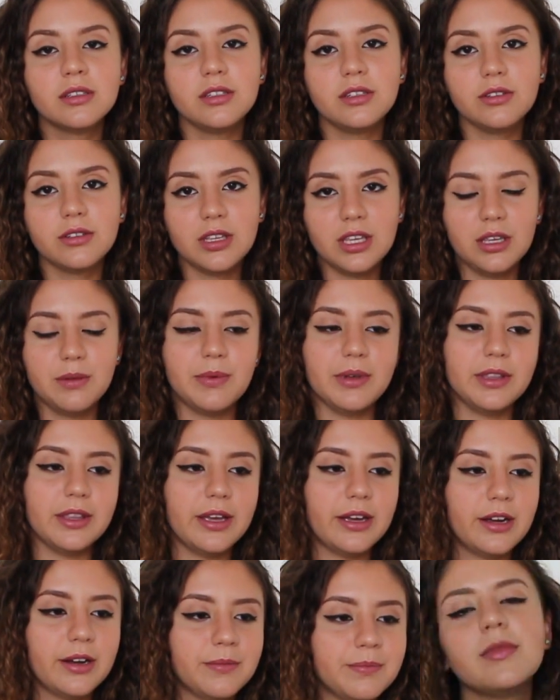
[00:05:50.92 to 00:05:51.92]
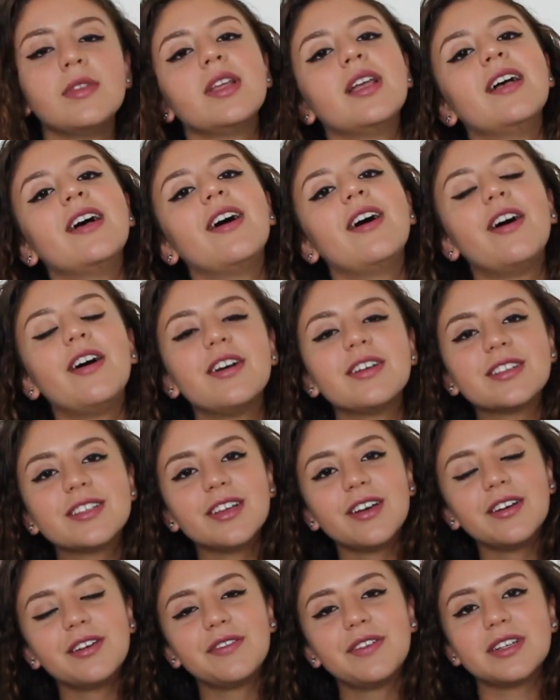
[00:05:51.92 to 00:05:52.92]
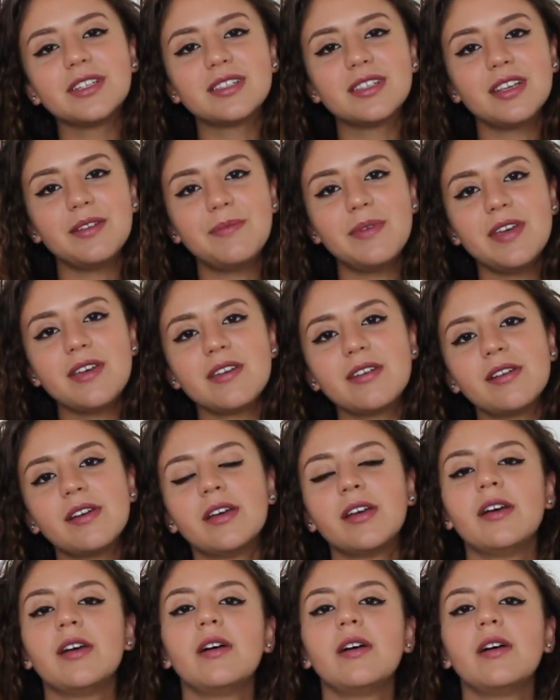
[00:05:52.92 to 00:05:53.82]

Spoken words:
you keep in there. Also, if you're sleeping